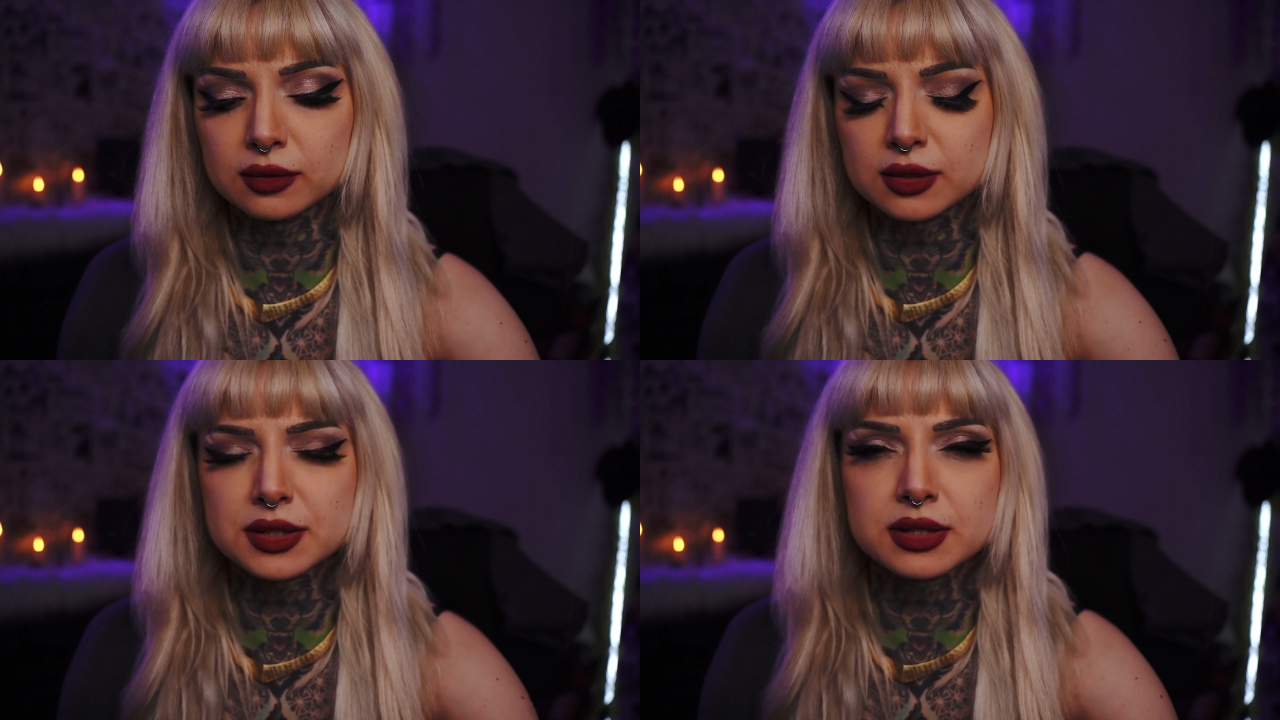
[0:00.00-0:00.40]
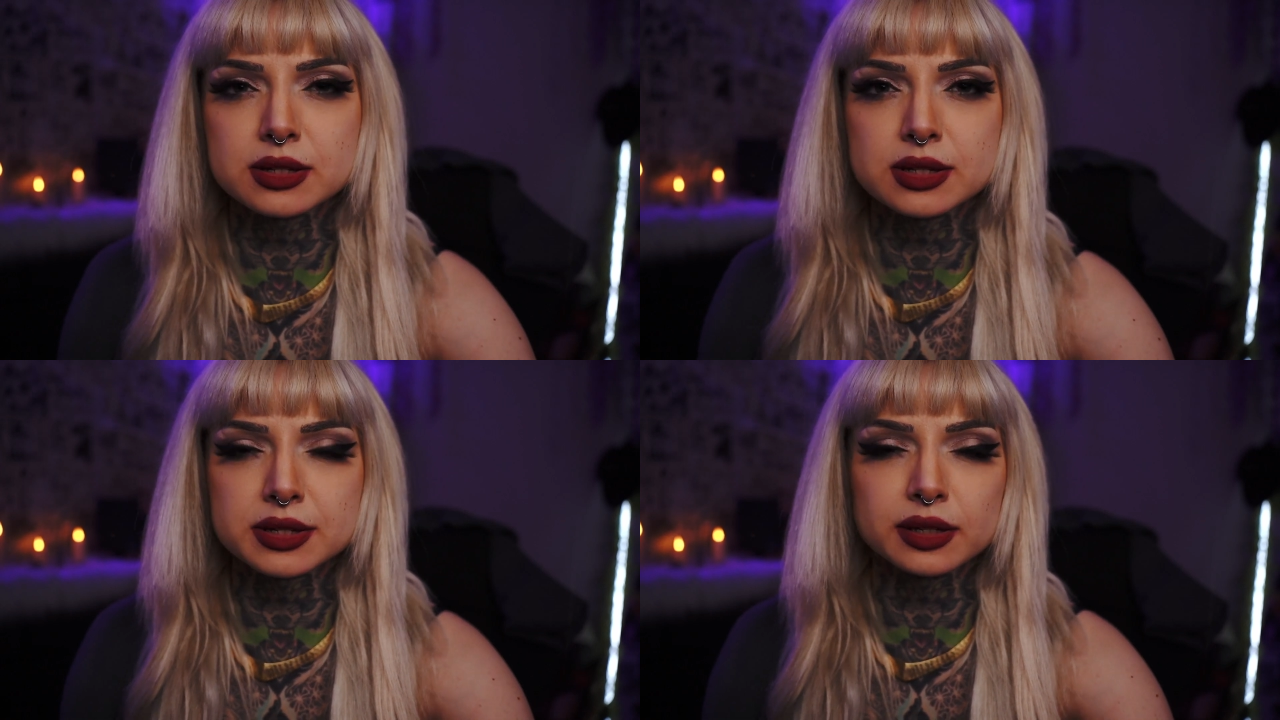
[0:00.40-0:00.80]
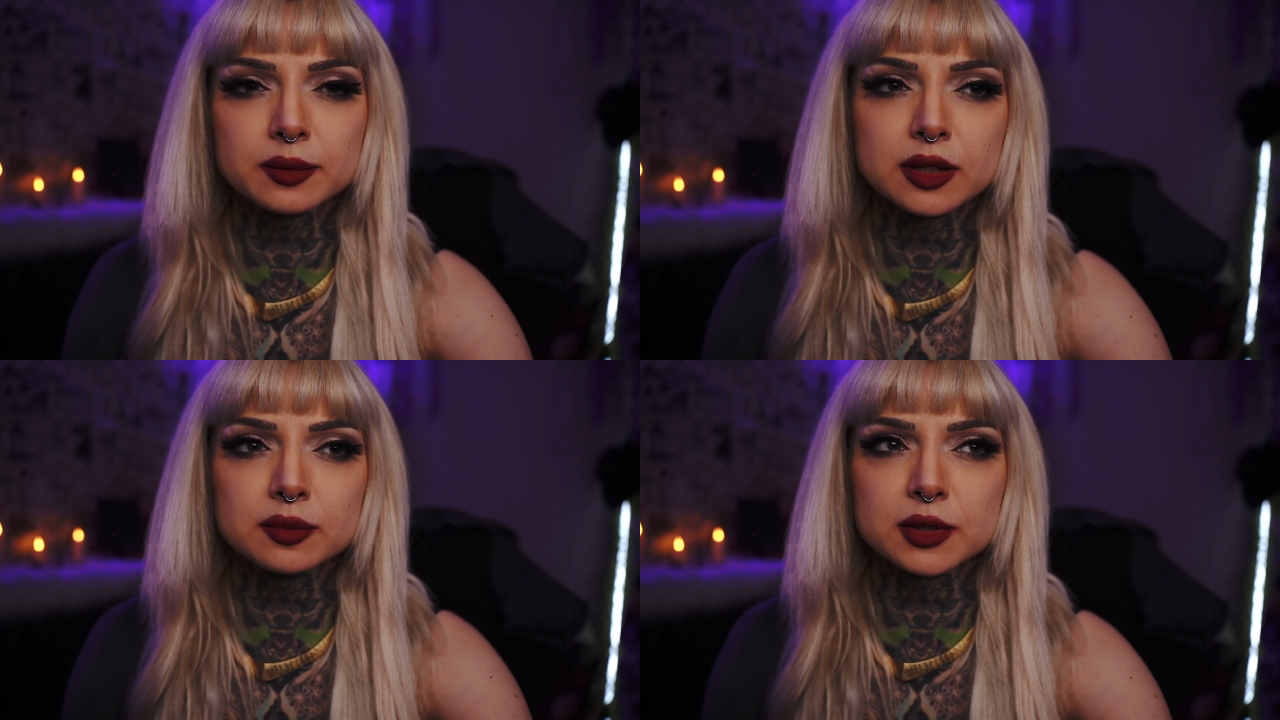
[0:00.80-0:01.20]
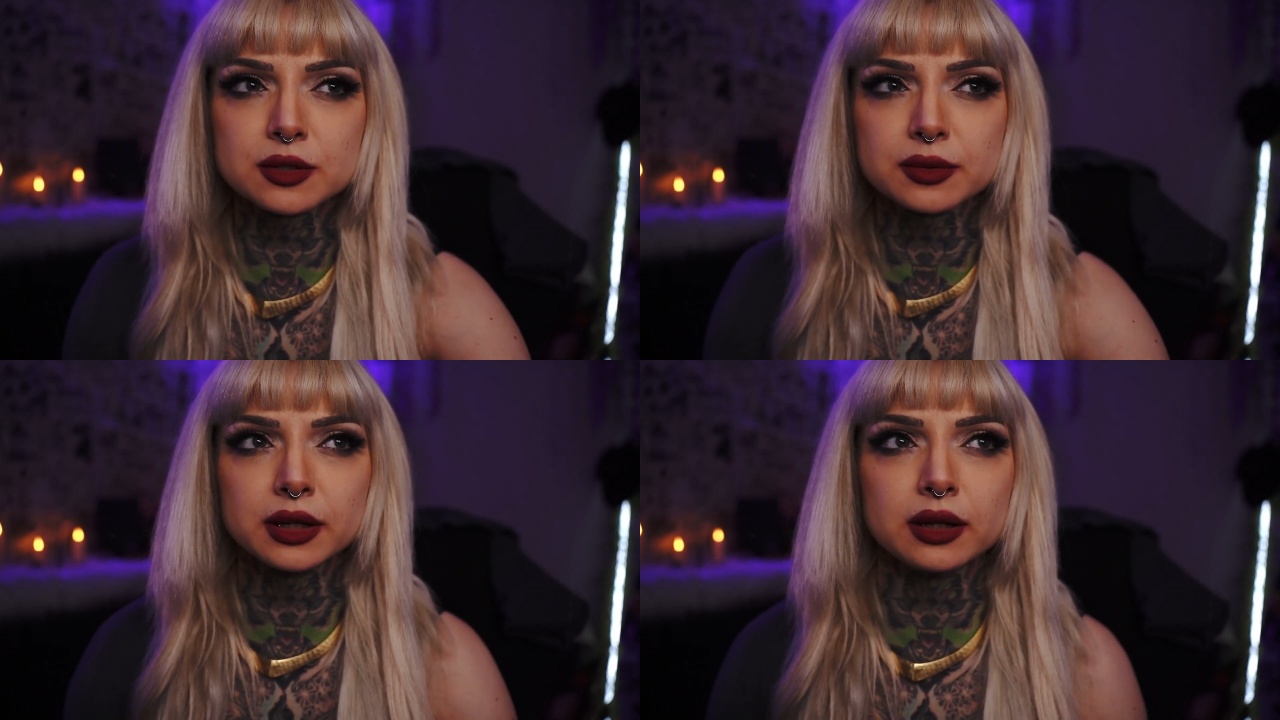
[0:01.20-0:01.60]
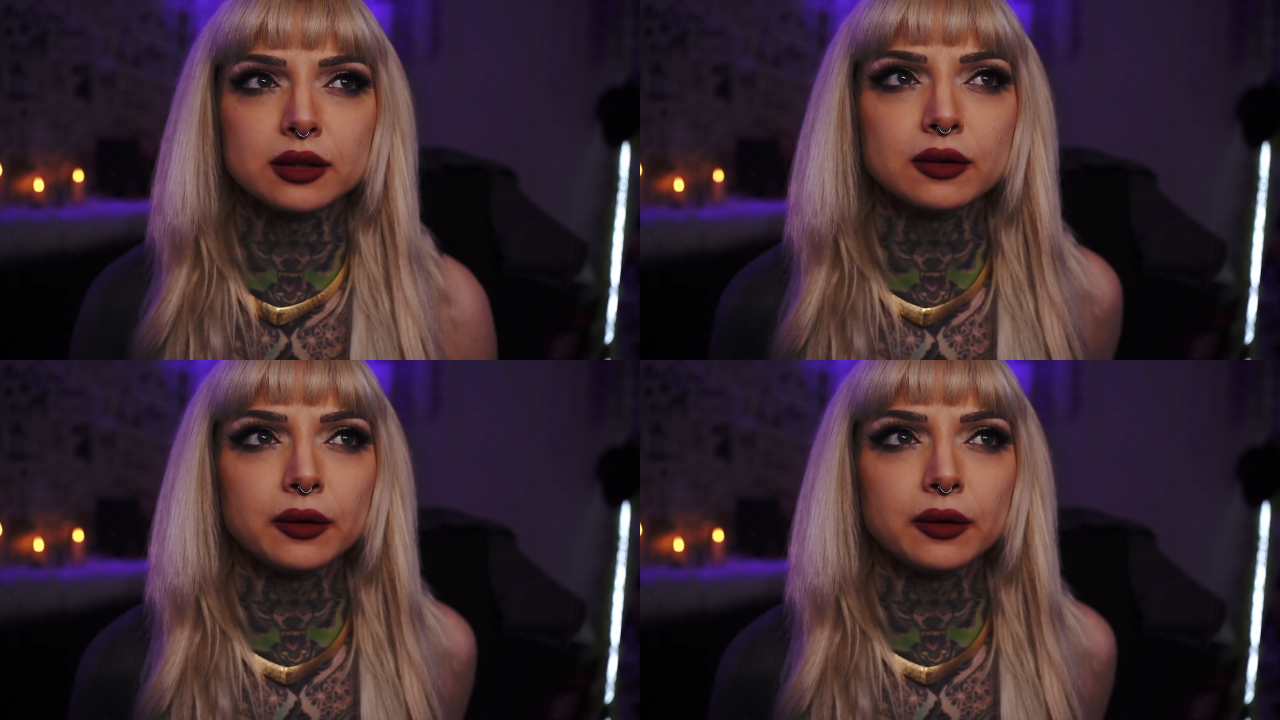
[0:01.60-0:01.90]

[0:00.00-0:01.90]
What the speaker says: there's a stigma between